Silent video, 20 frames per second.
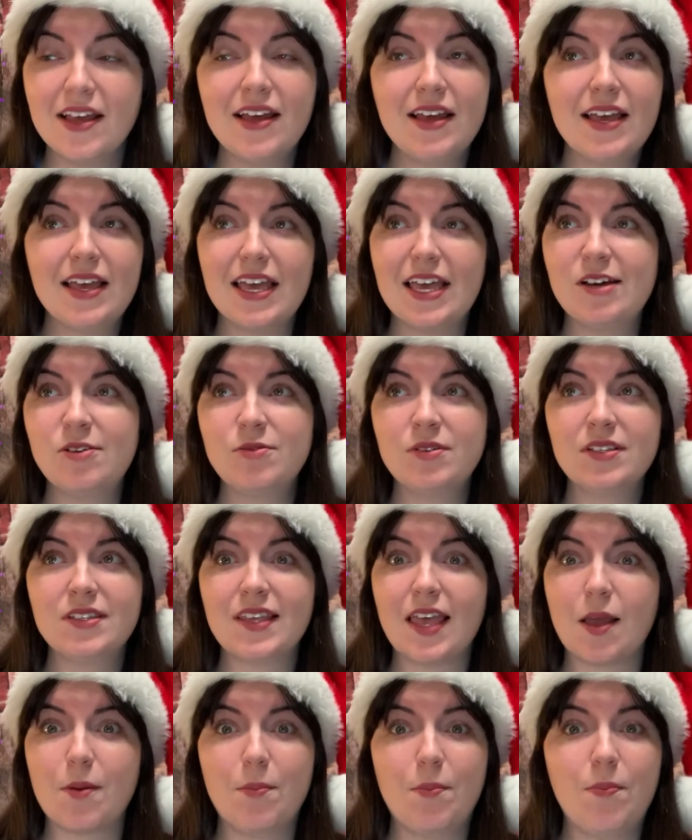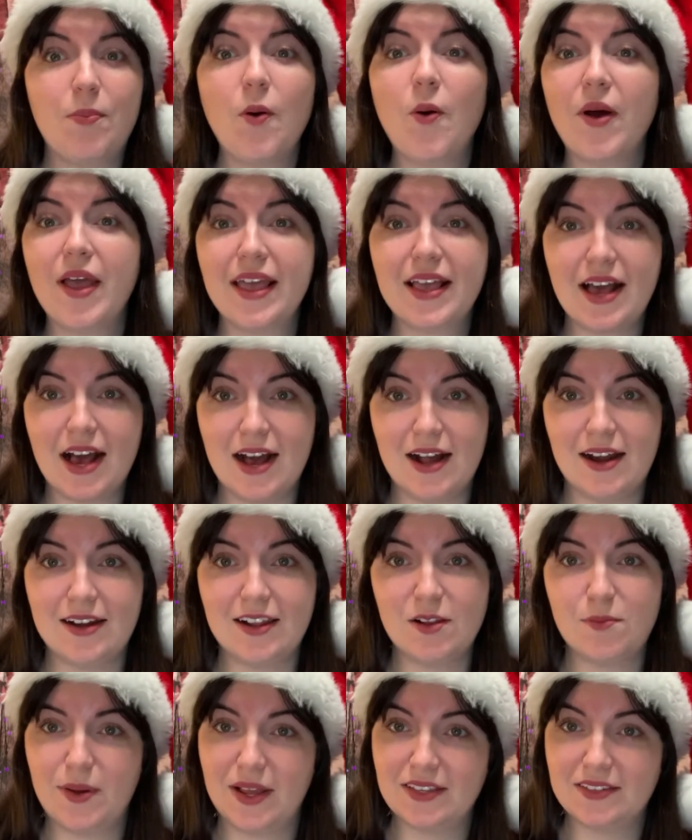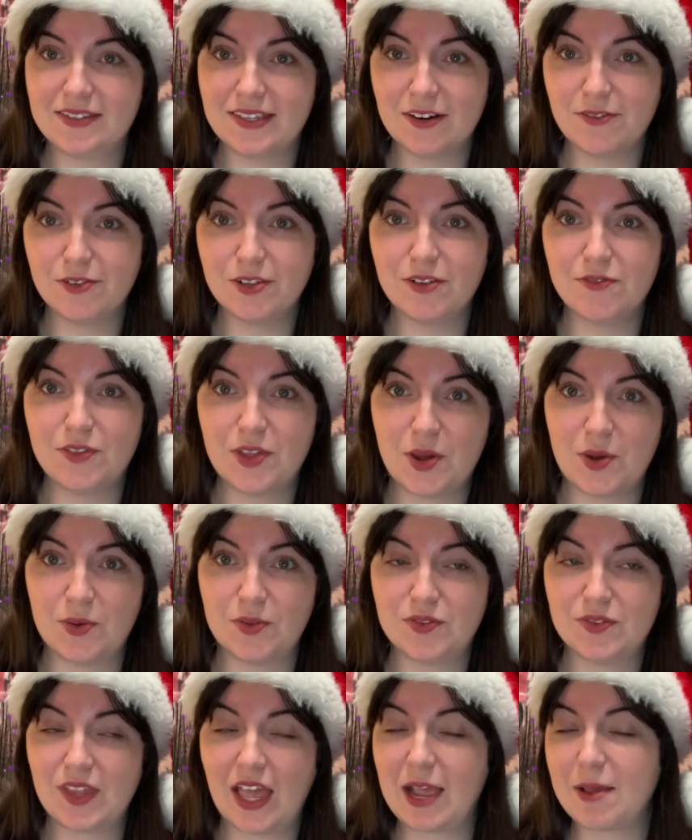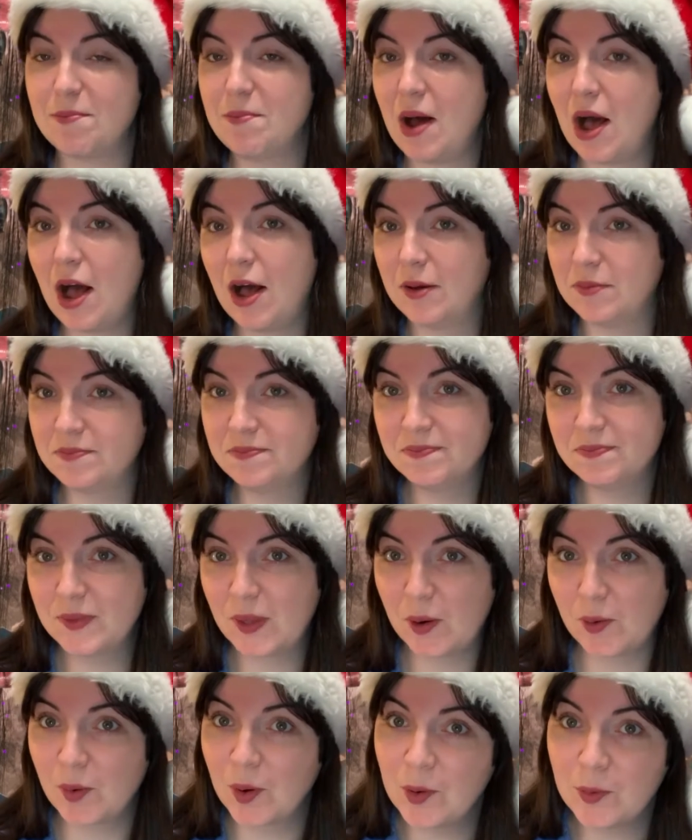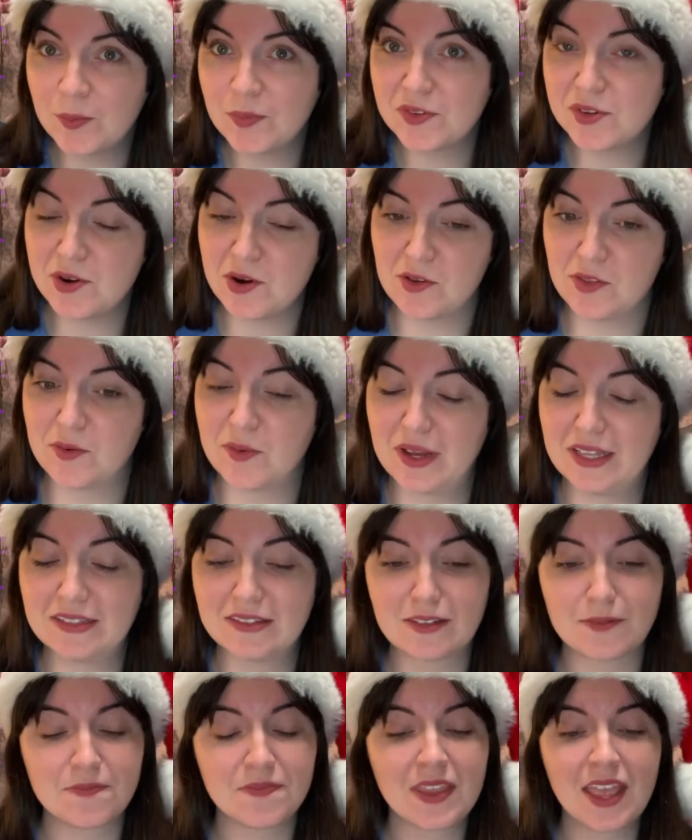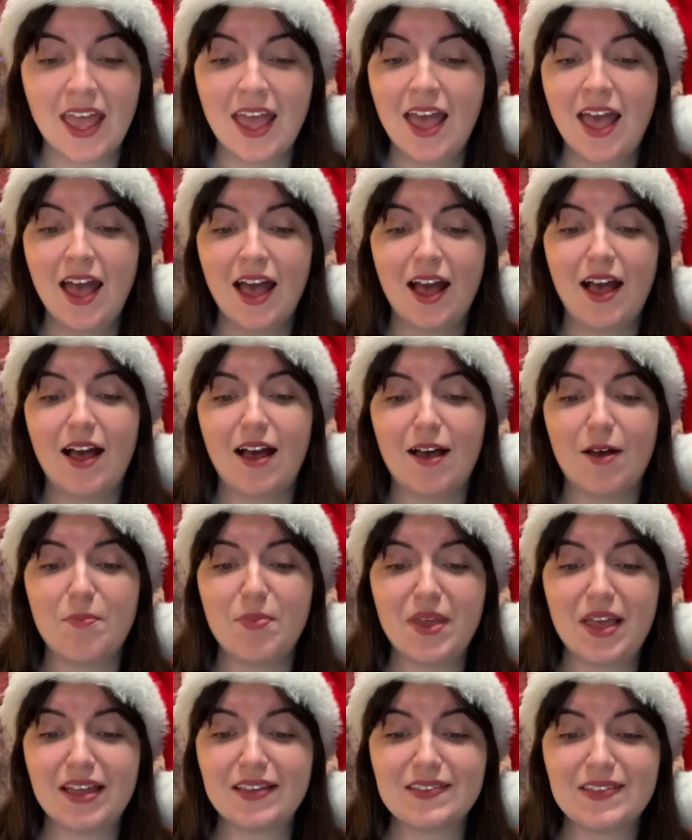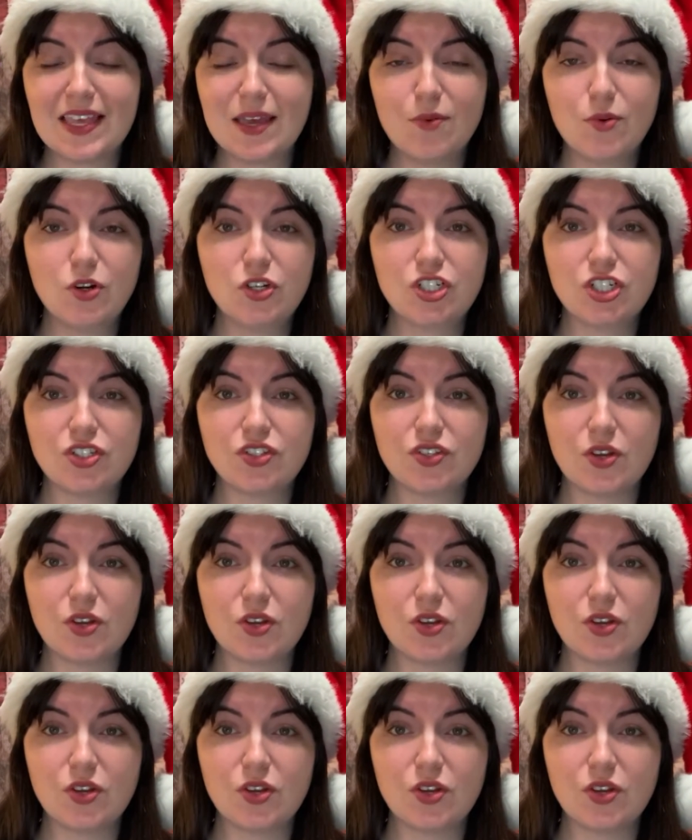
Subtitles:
it was like boycotted by several of those like mom groups, you know the ones, because they were just so